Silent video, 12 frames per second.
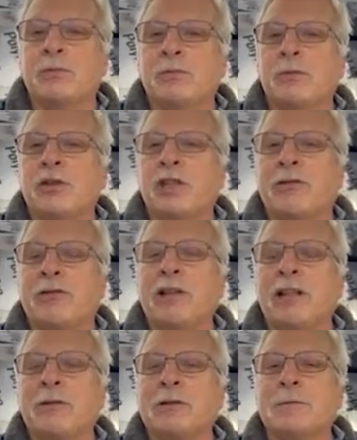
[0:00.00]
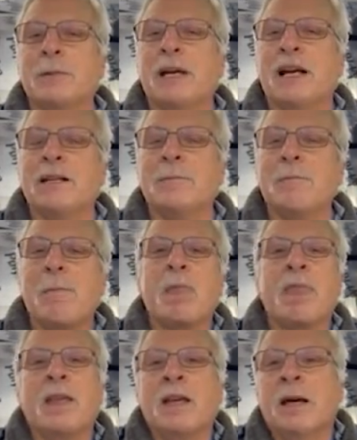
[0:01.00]
theory that was behind them
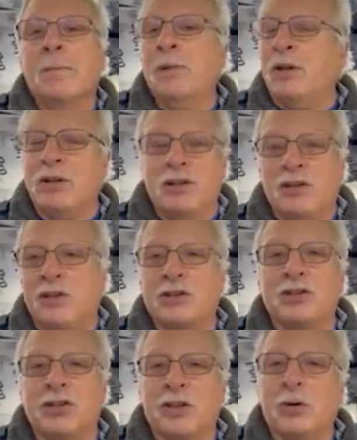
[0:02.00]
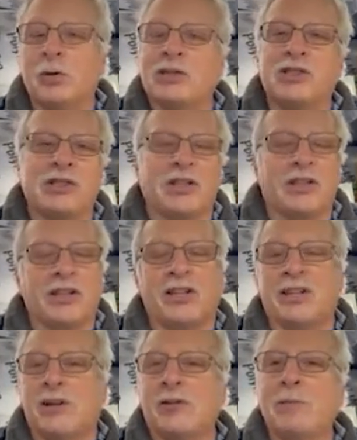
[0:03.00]
a million years ago is still the
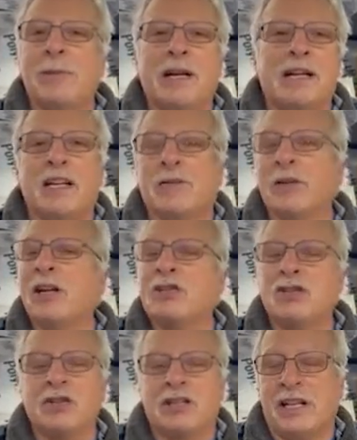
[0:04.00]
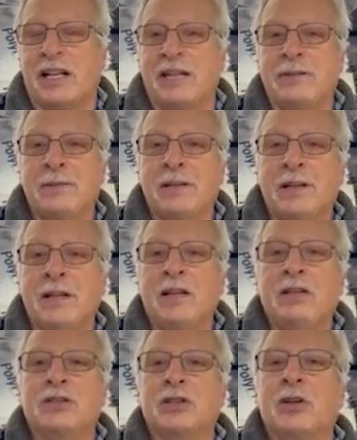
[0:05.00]
theory behind every engine today.
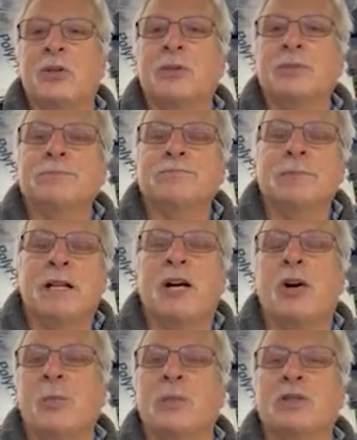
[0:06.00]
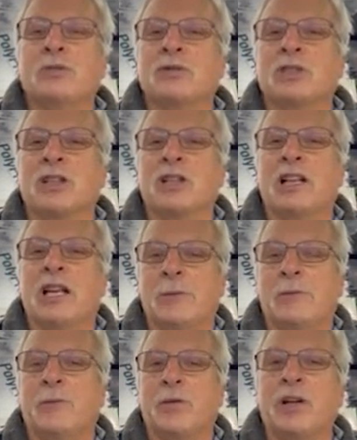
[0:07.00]
So I hope this was a little help
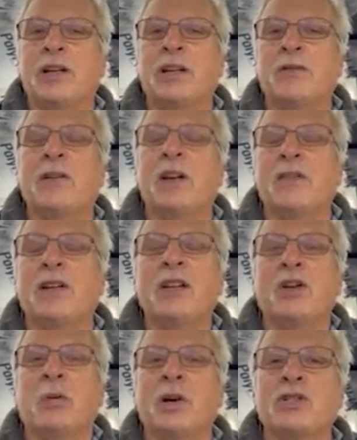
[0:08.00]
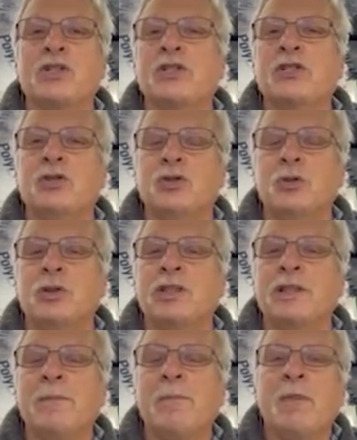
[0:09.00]
for you. If you have any questions, you
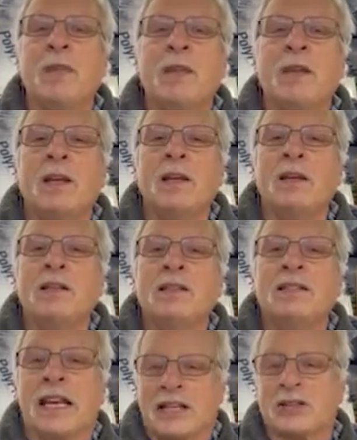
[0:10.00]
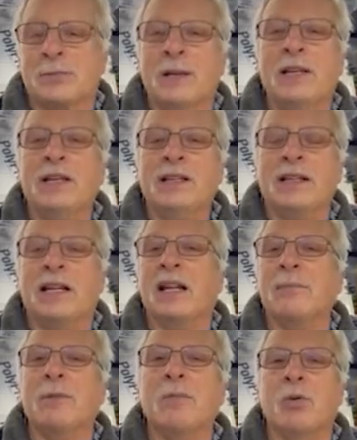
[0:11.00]
can text me, and
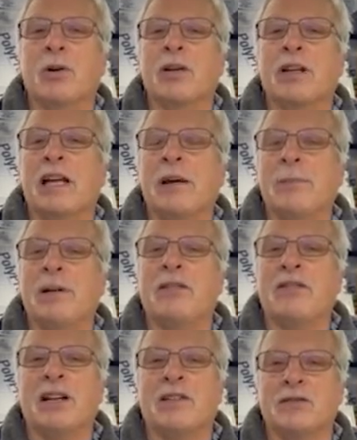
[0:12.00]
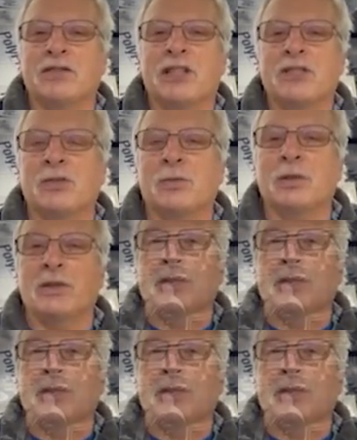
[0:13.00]
I'd be more than happy to have a conversation with you.